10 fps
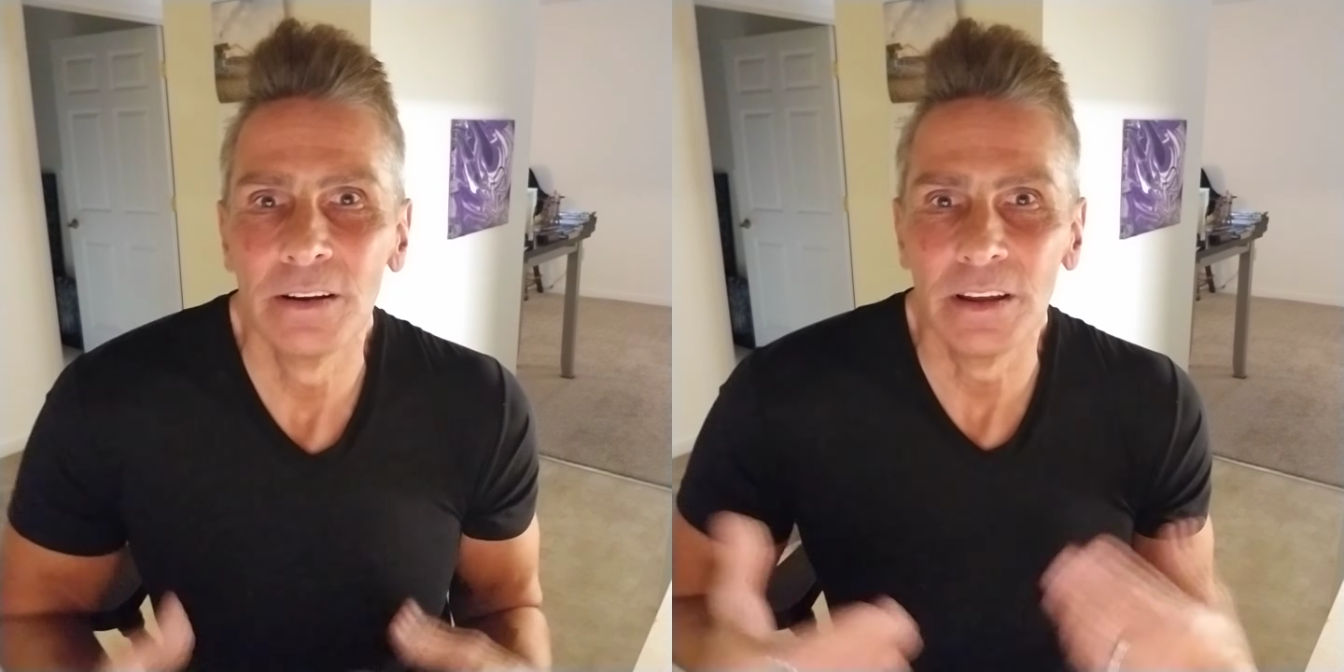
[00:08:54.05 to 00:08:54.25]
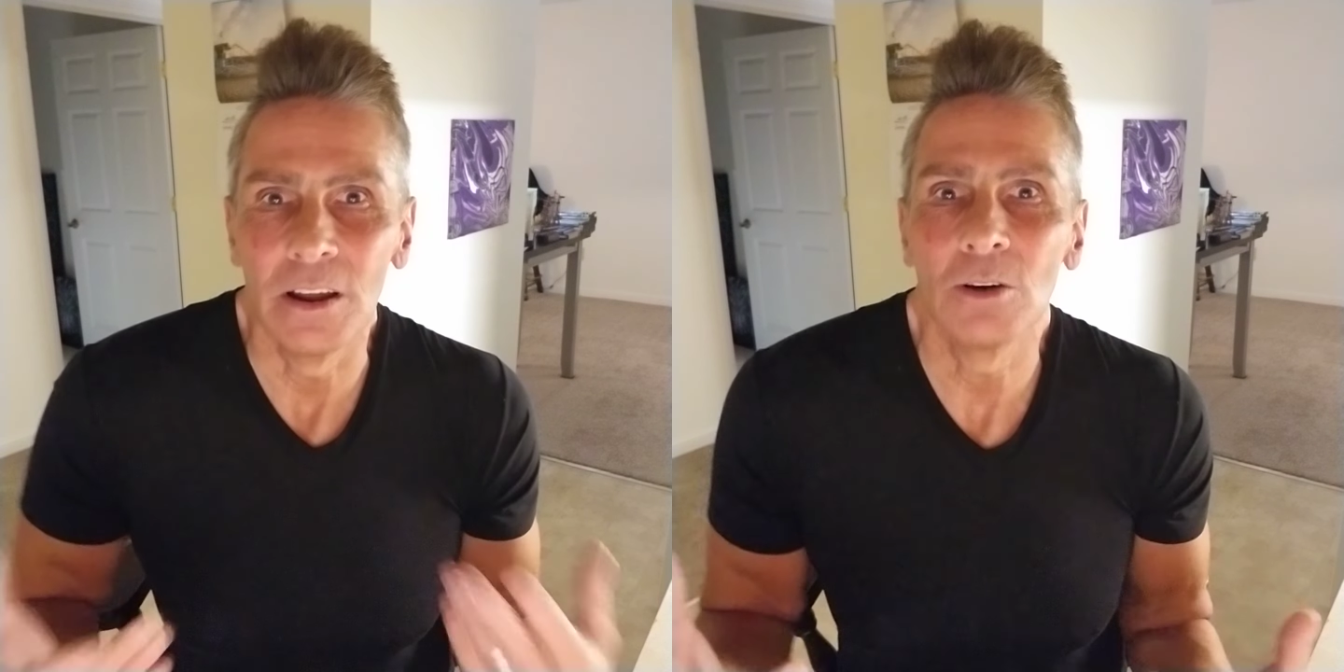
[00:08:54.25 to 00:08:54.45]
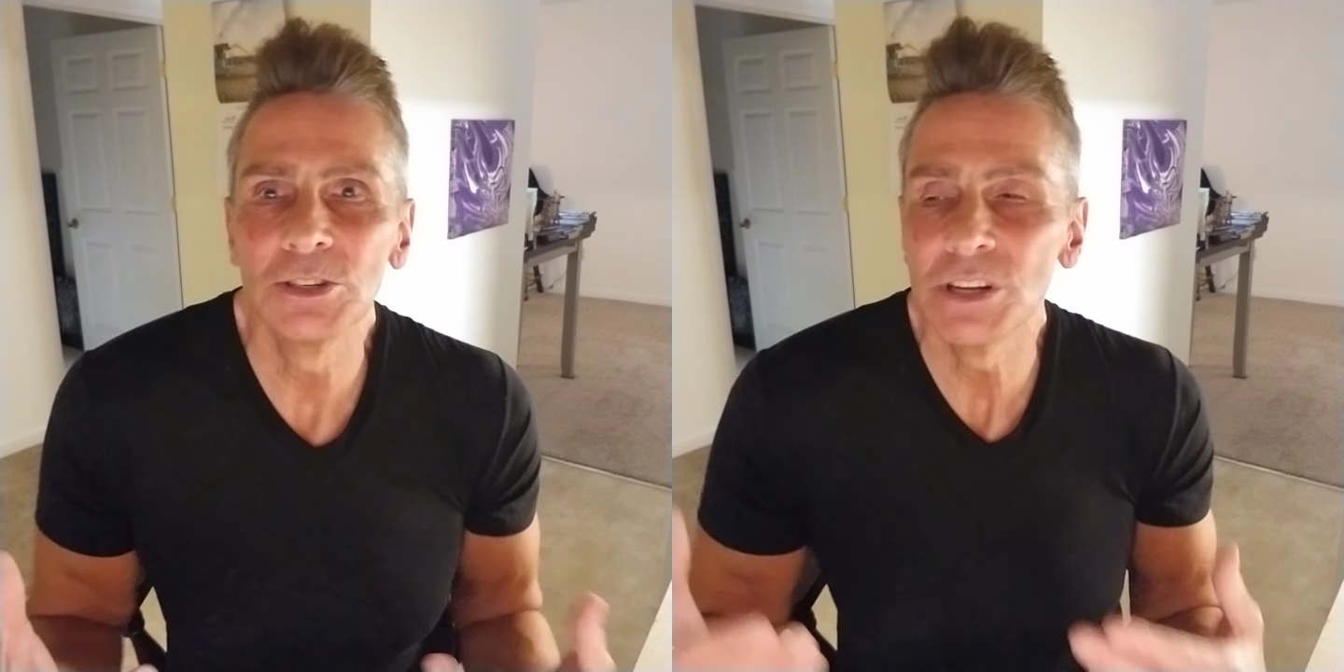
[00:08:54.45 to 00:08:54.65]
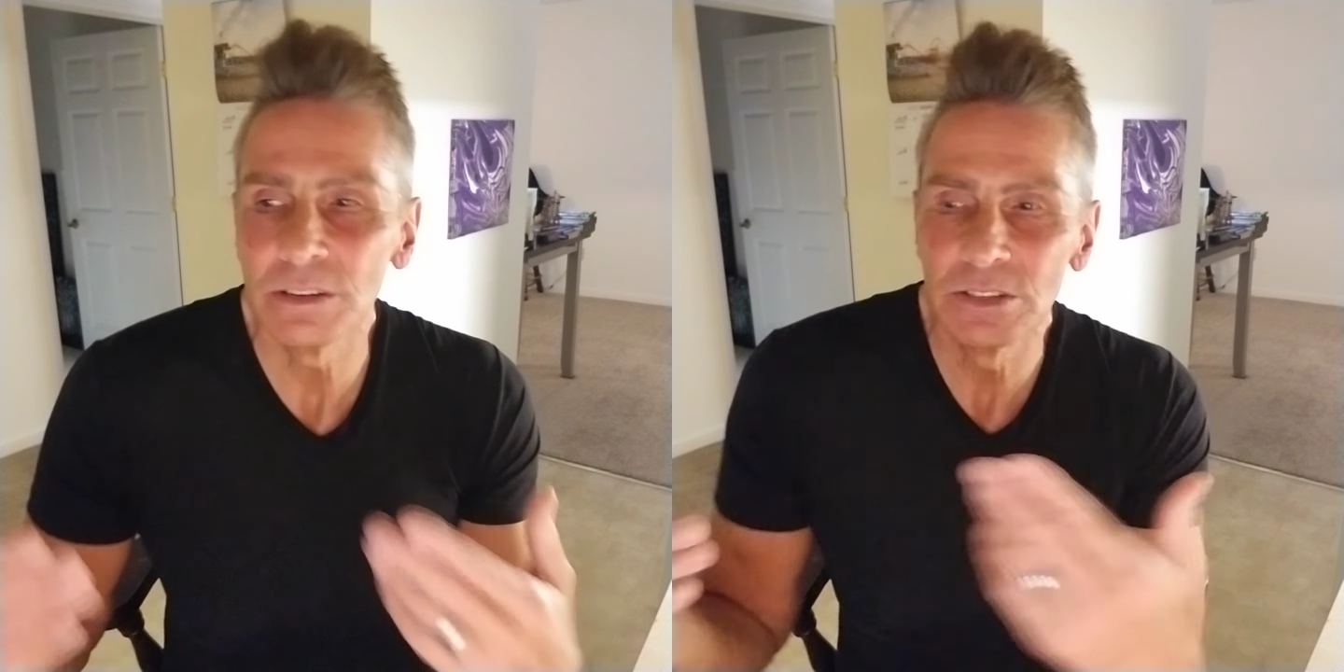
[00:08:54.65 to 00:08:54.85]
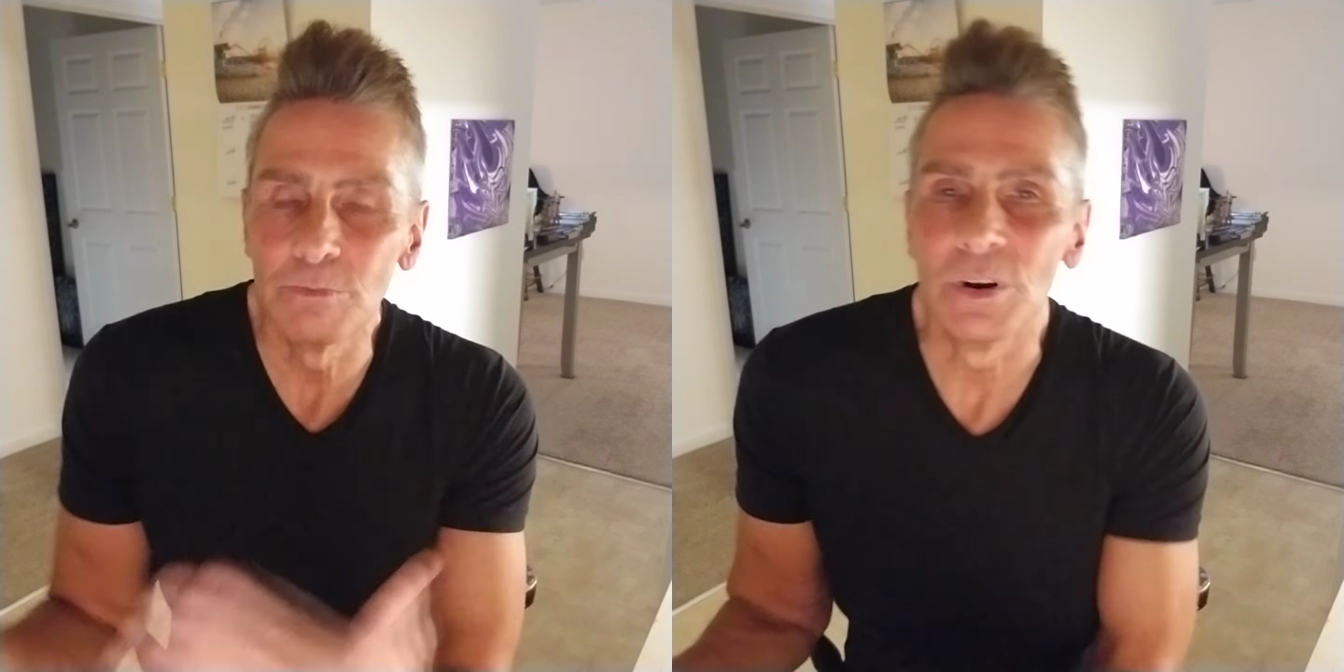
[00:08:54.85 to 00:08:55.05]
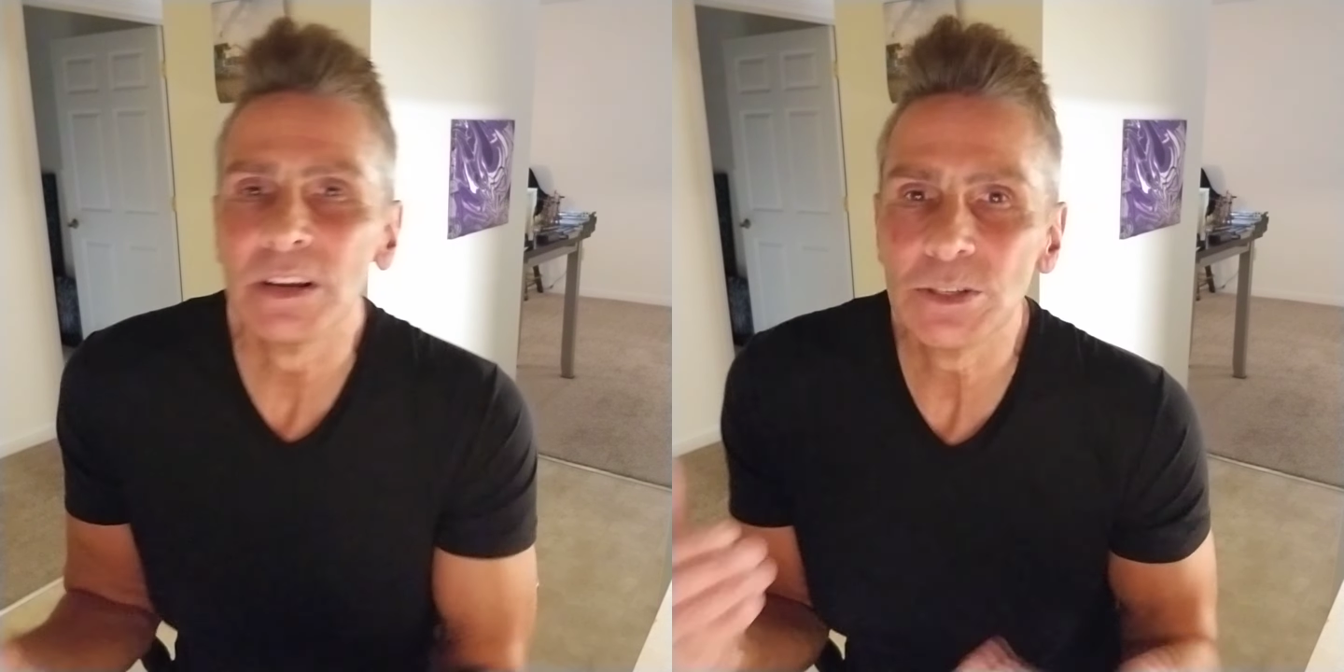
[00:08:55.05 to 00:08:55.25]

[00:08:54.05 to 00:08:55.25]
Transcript: You know, she, Britney